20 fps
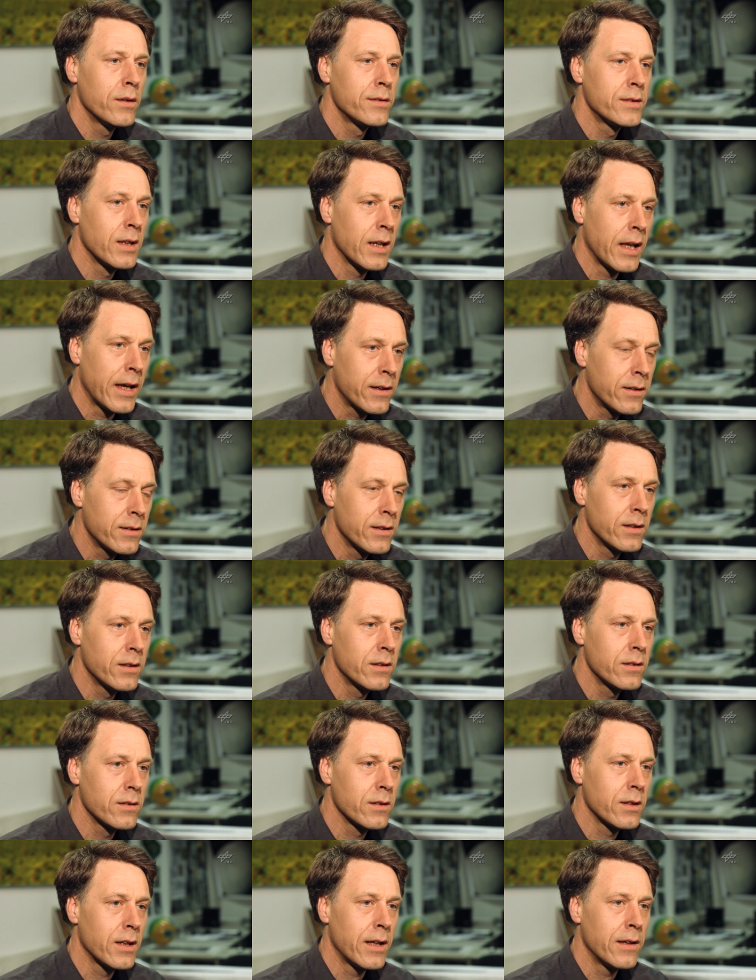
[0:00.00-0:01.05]

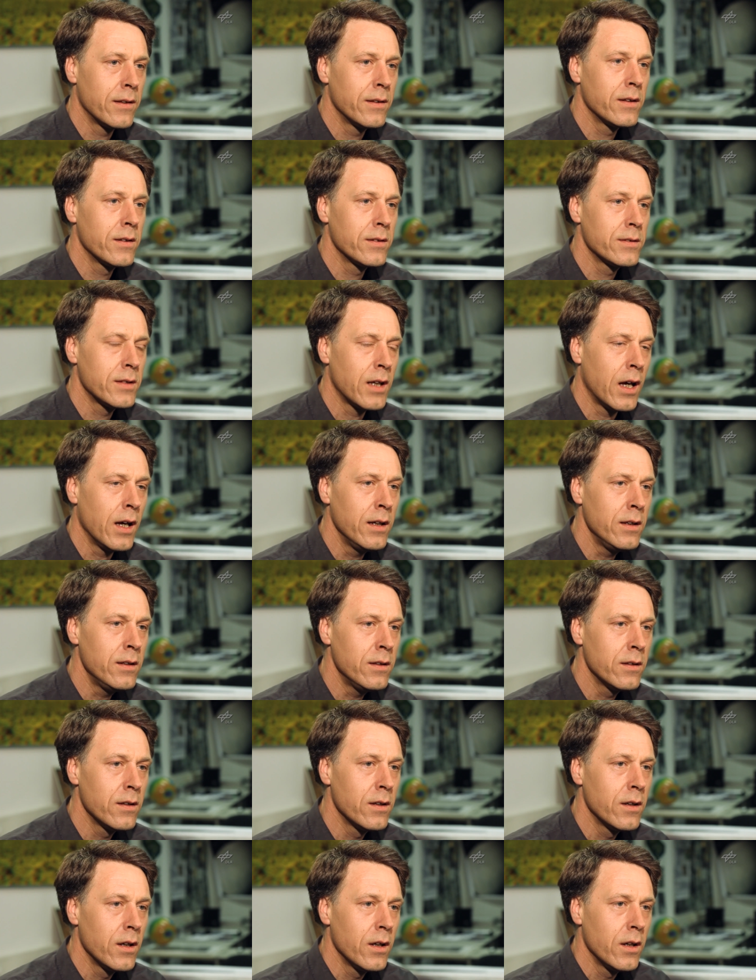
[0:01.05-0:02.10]
selecting the landing
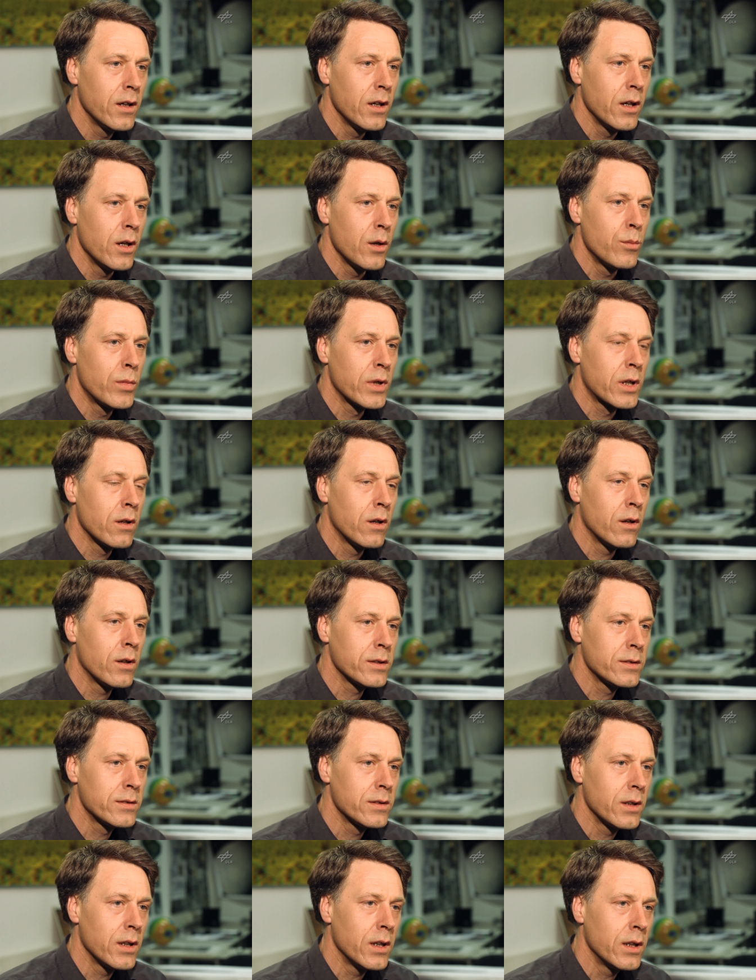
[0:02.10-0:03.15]
site
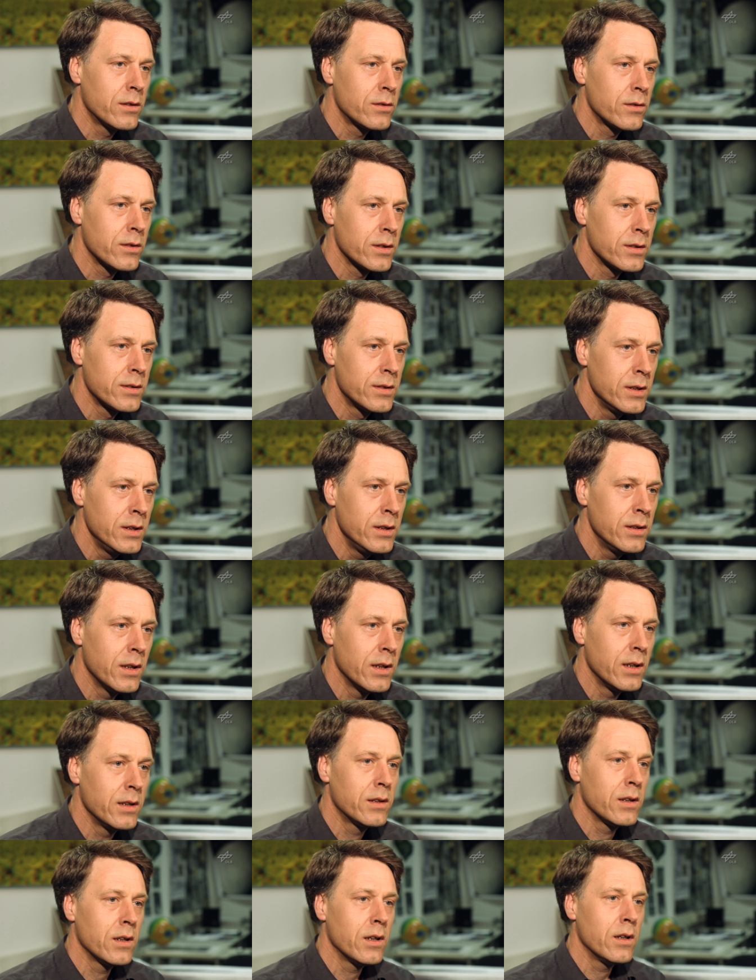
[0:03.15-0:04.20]
because HRSC
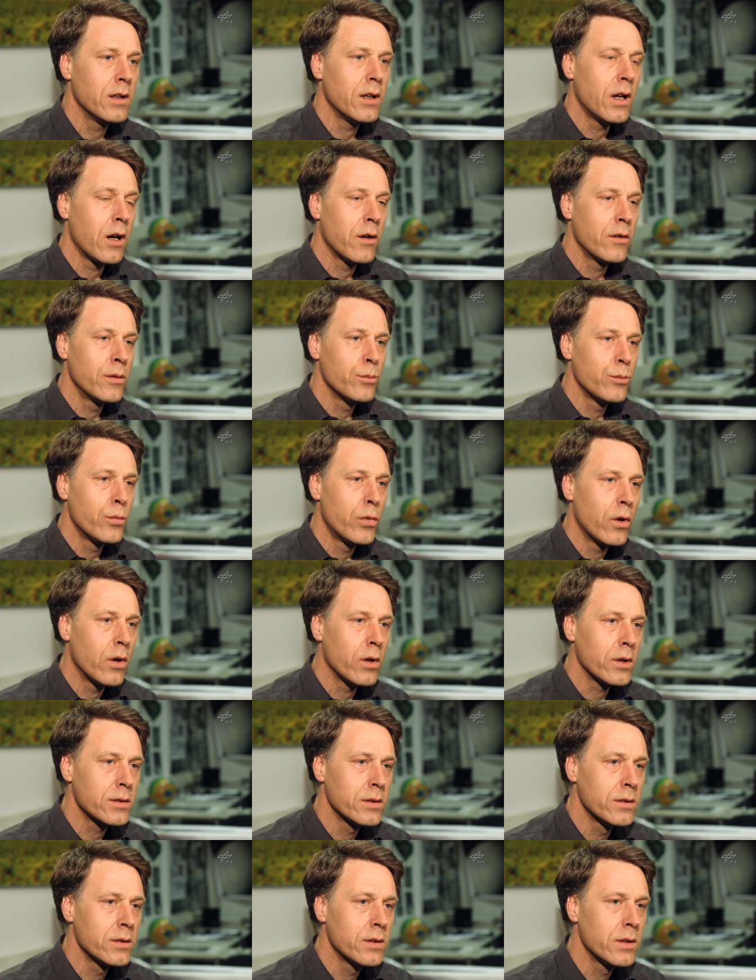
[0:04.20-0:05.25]
data are
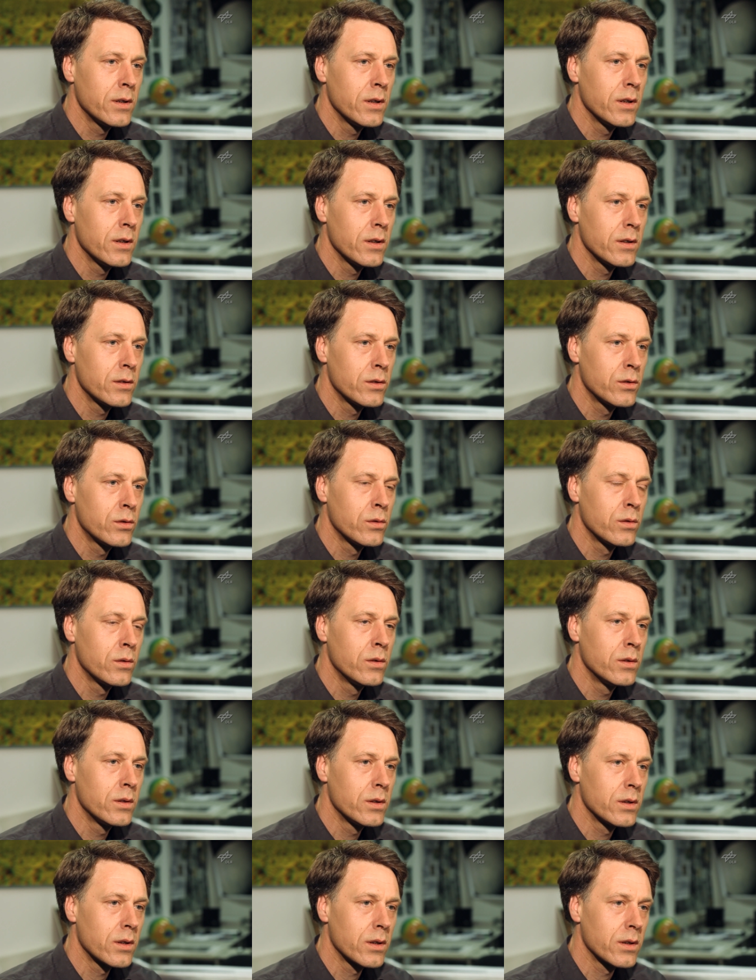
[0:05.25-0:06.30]
important
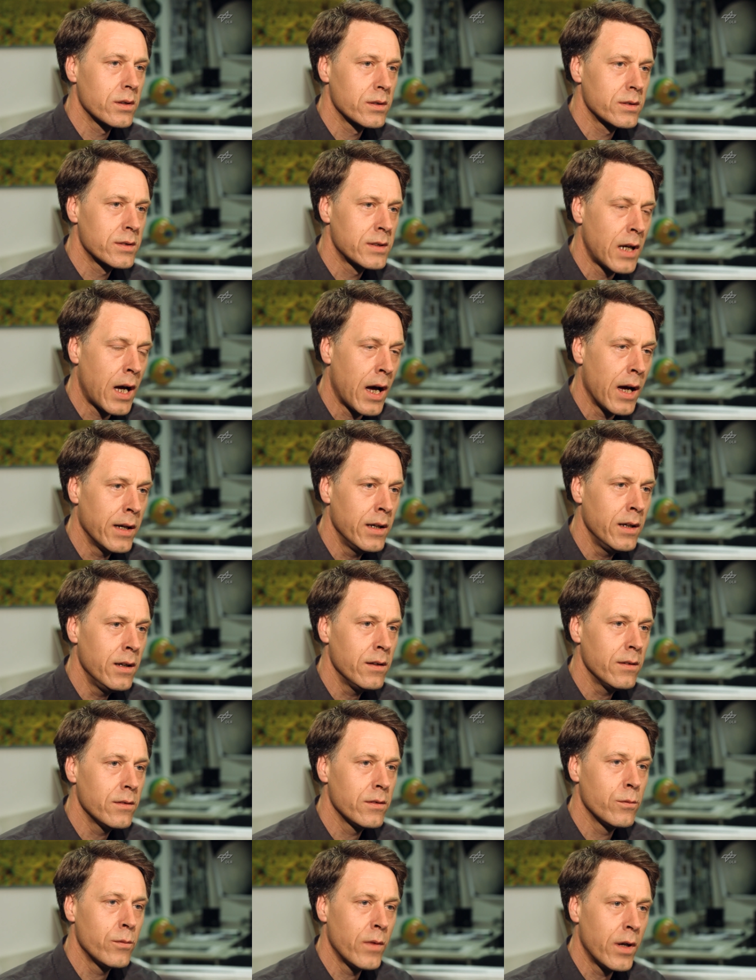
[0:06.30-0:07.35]
to tie
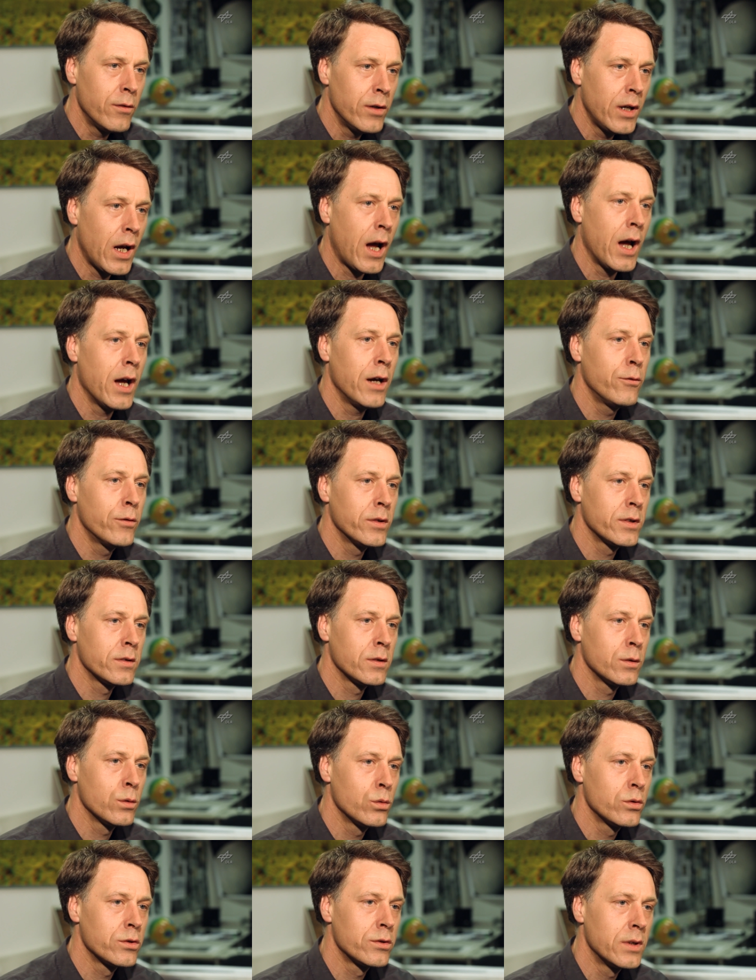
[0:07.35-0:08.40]
the very high
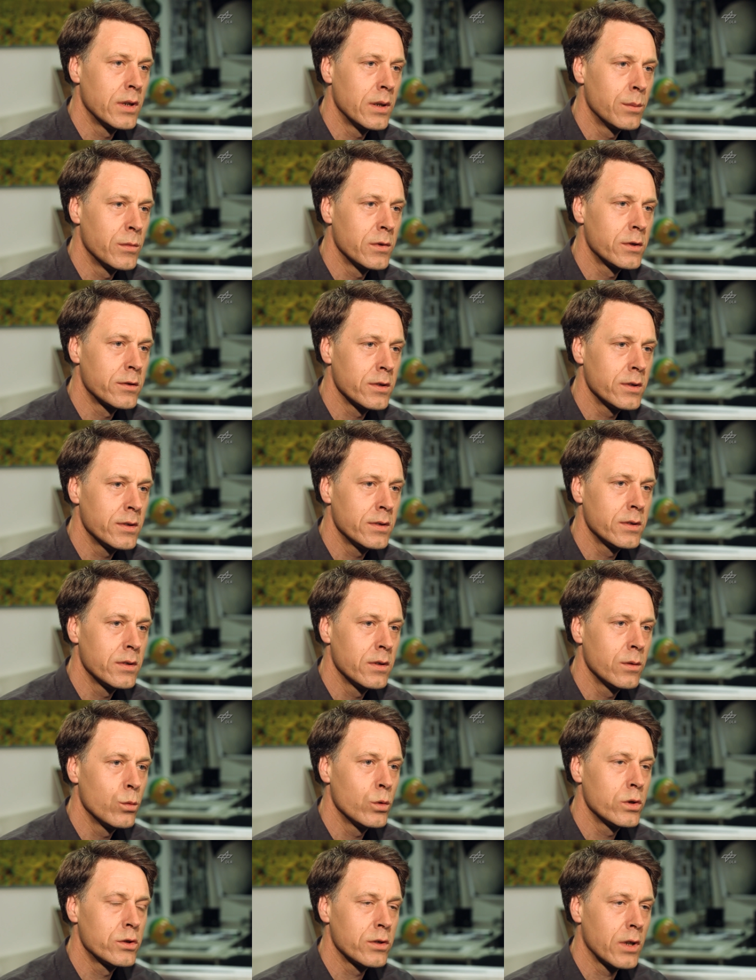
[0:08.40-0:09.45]
resolution images
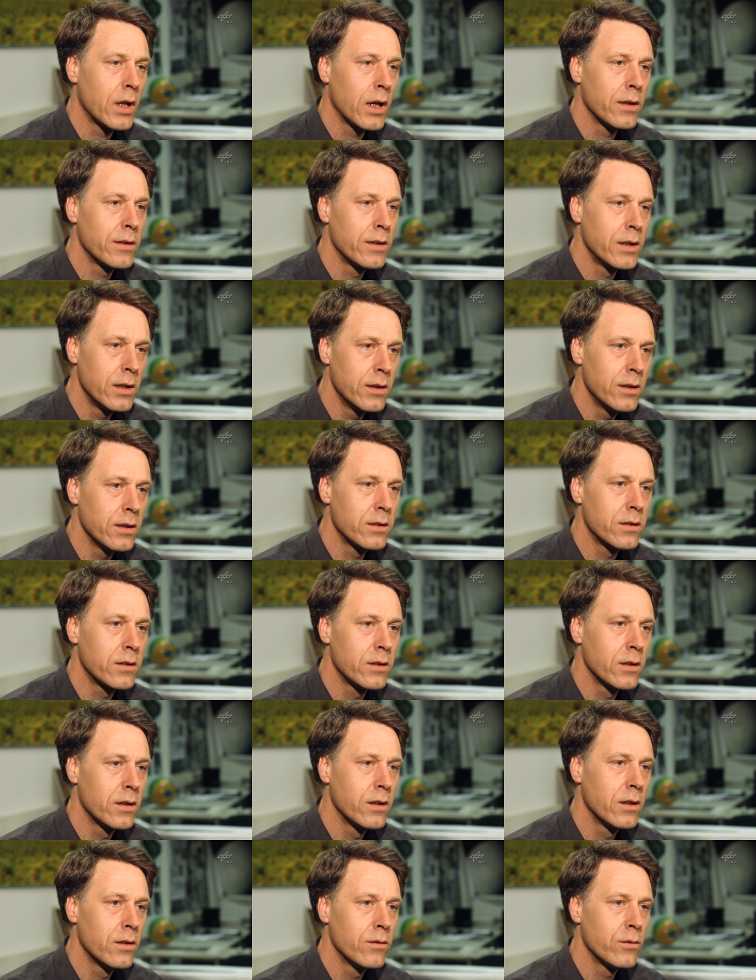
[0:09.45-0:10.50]
which are needed
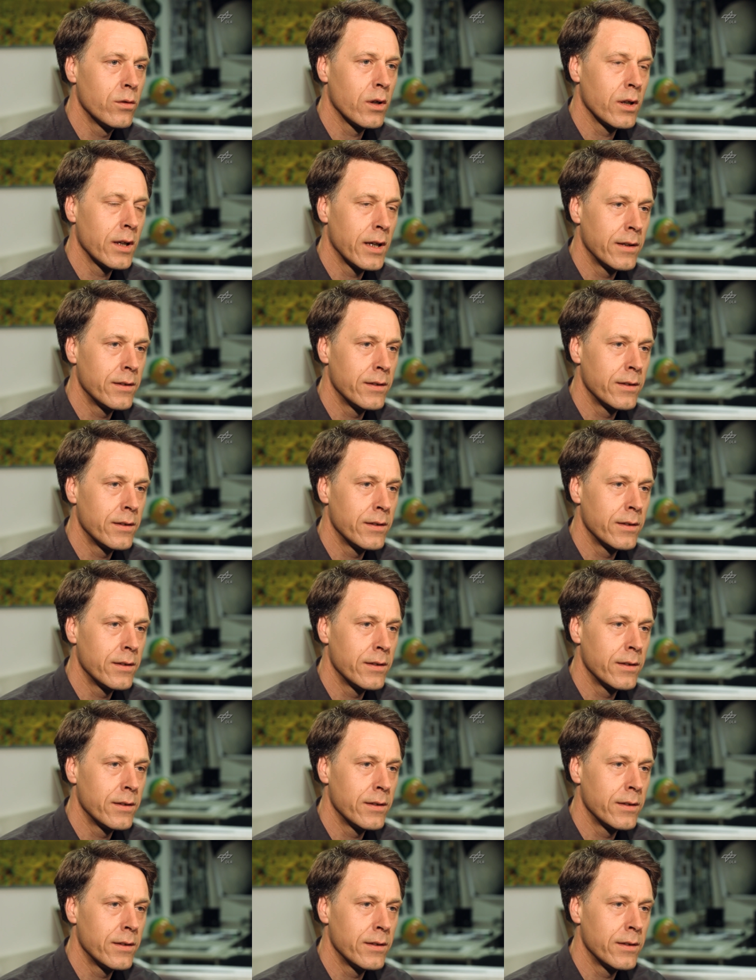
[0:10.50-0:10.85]
for